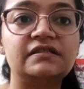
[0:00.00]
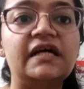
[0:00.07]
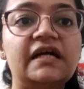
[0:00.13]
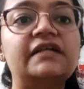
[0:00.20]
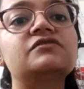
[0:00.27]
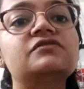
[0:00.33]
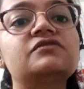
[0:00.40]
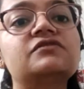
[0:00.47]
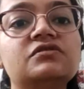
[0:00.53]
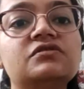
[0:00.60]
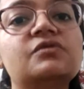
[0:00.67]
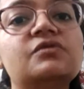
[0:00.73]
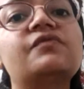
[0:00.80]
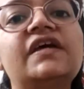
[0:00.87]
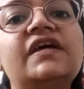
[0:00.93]
That is
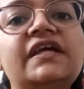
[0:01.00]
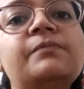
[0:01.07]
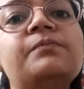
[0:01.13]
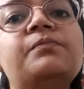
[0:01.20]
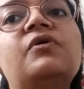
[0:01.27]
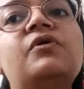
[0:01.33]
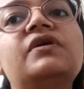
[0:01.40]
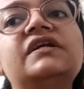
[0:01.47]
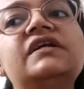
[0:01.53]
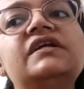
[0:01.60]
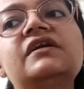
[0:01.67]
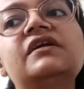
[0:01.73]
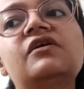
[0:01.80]
also very important.